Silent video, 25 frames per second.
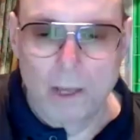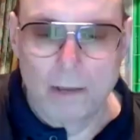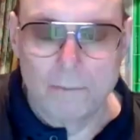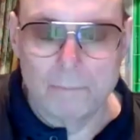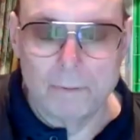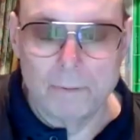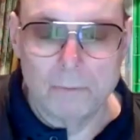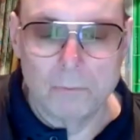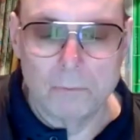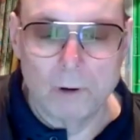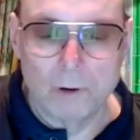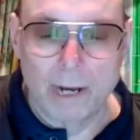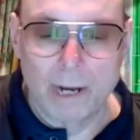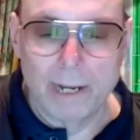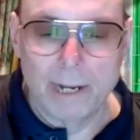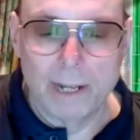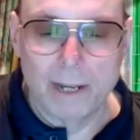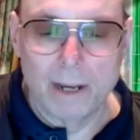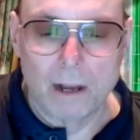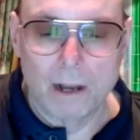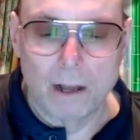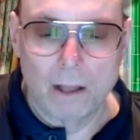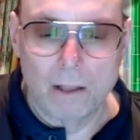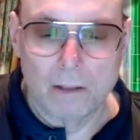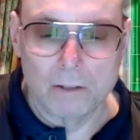I've been writing
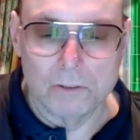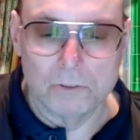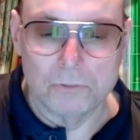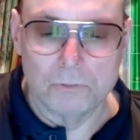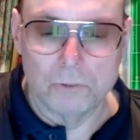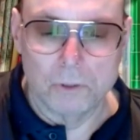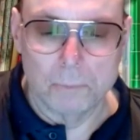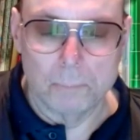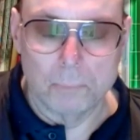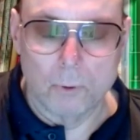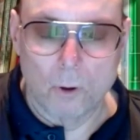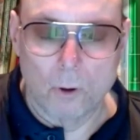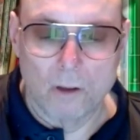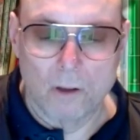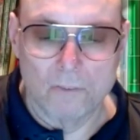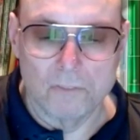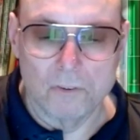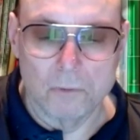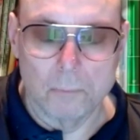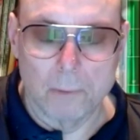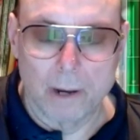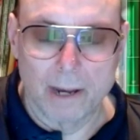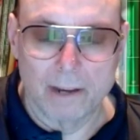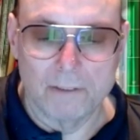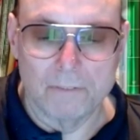college football for
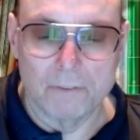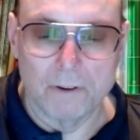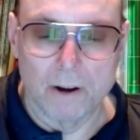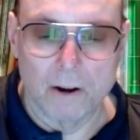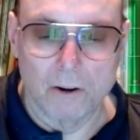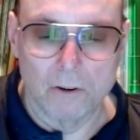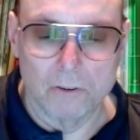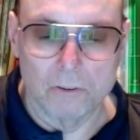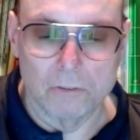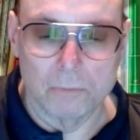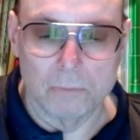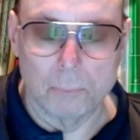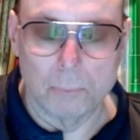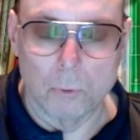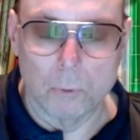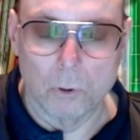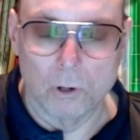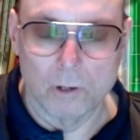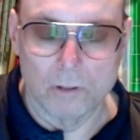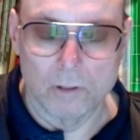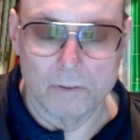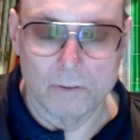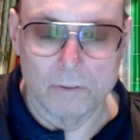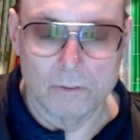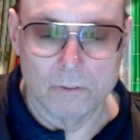Mike Farrell
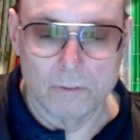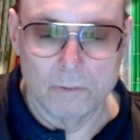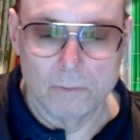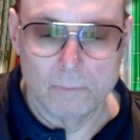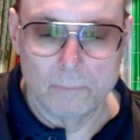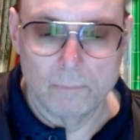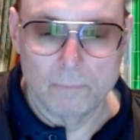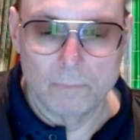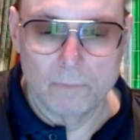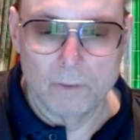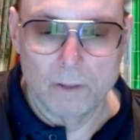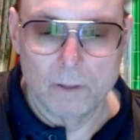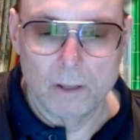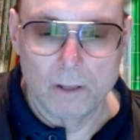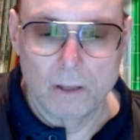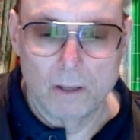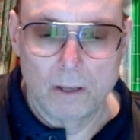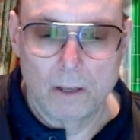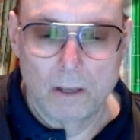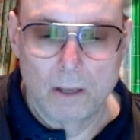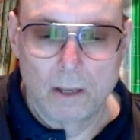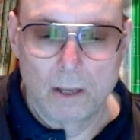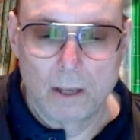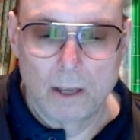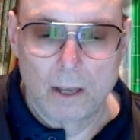Sports,
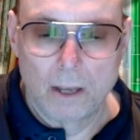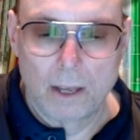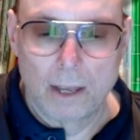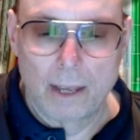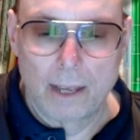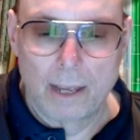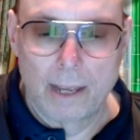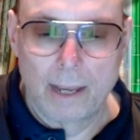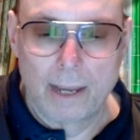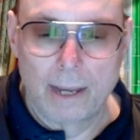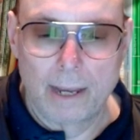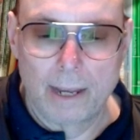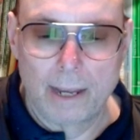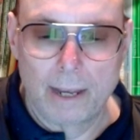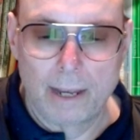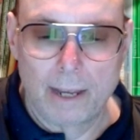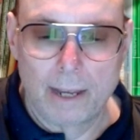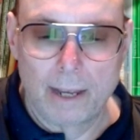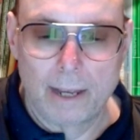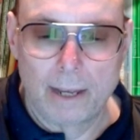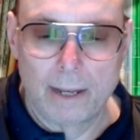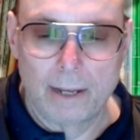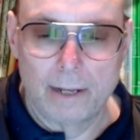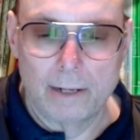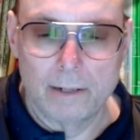
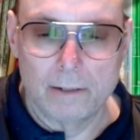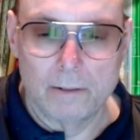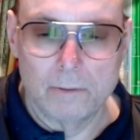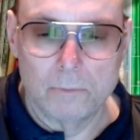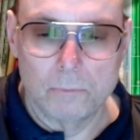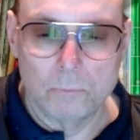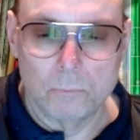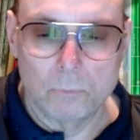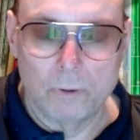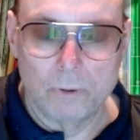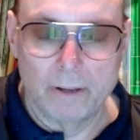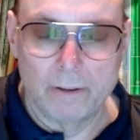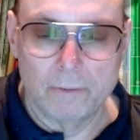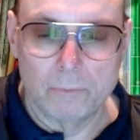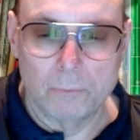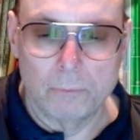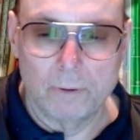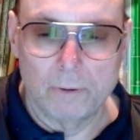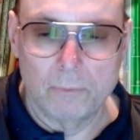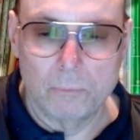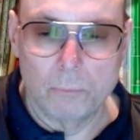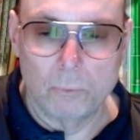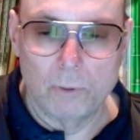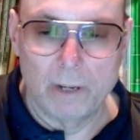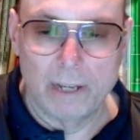and
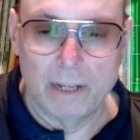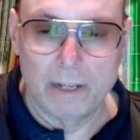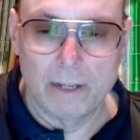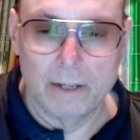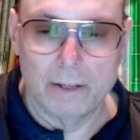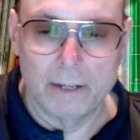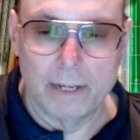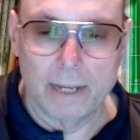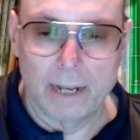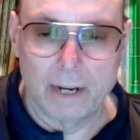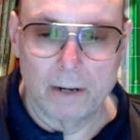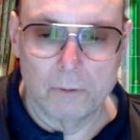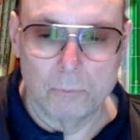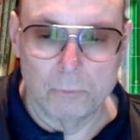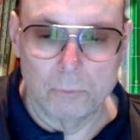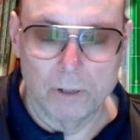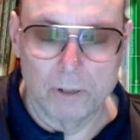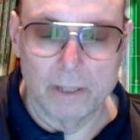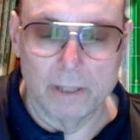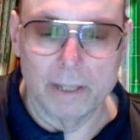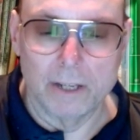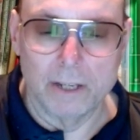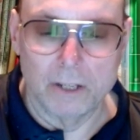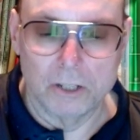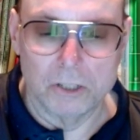we get a
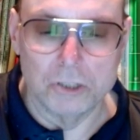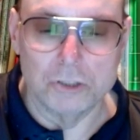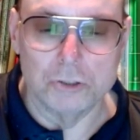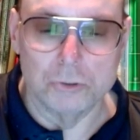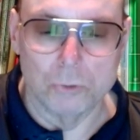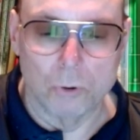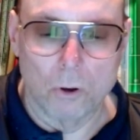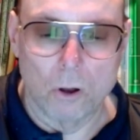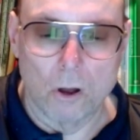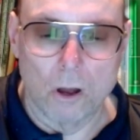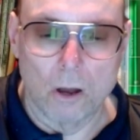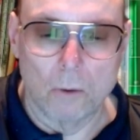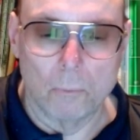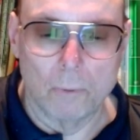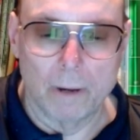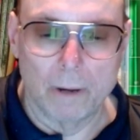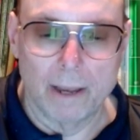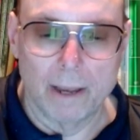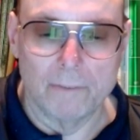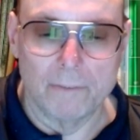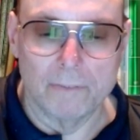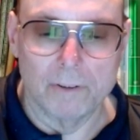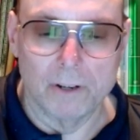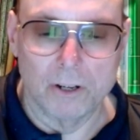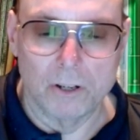really good draw. We
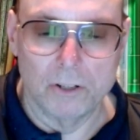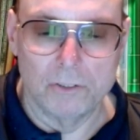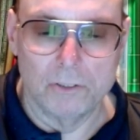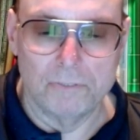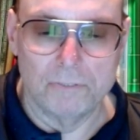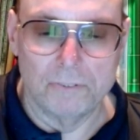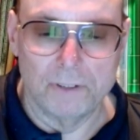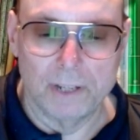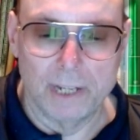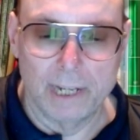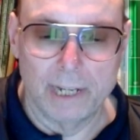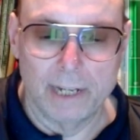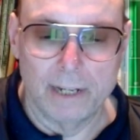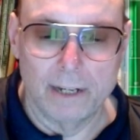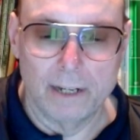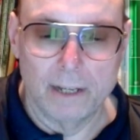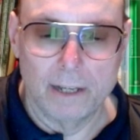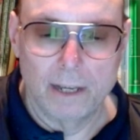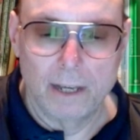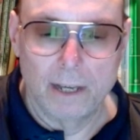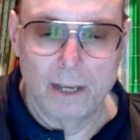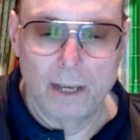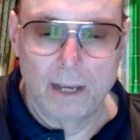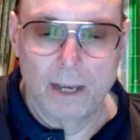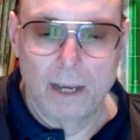have a good feed.
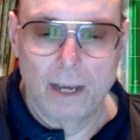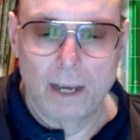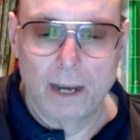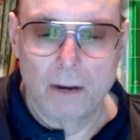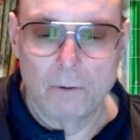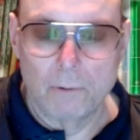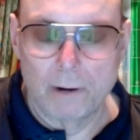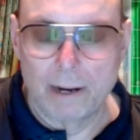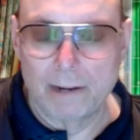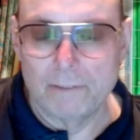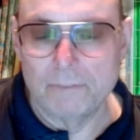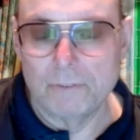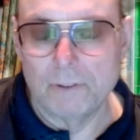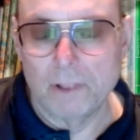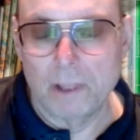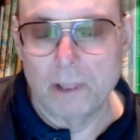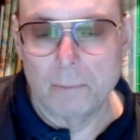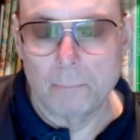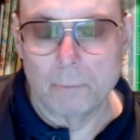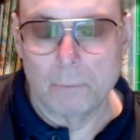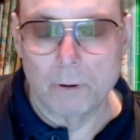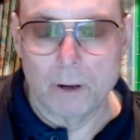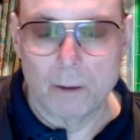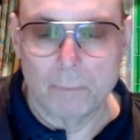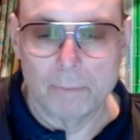I write for
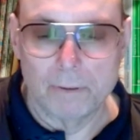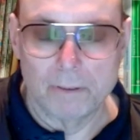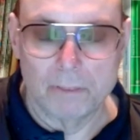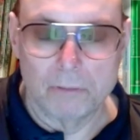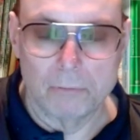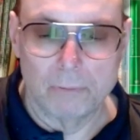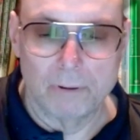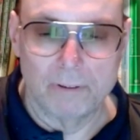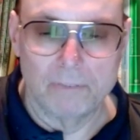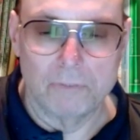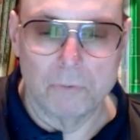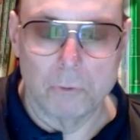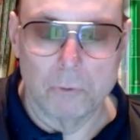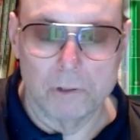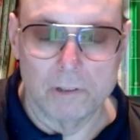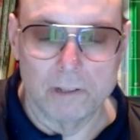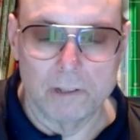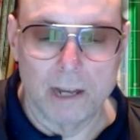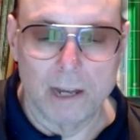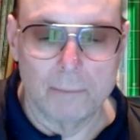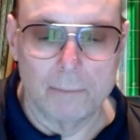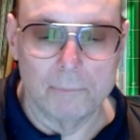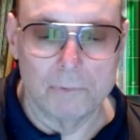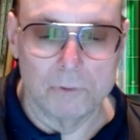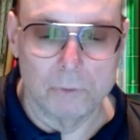them probably 3 4
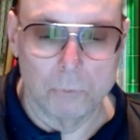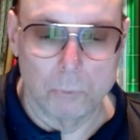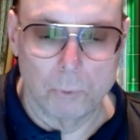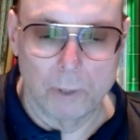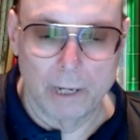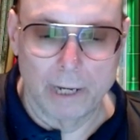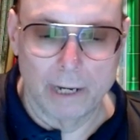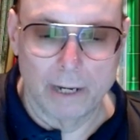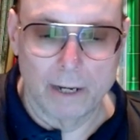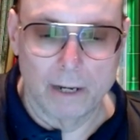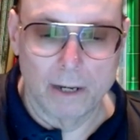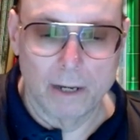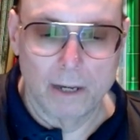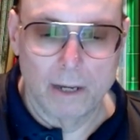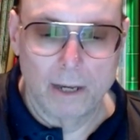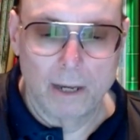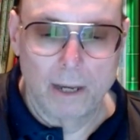times a week.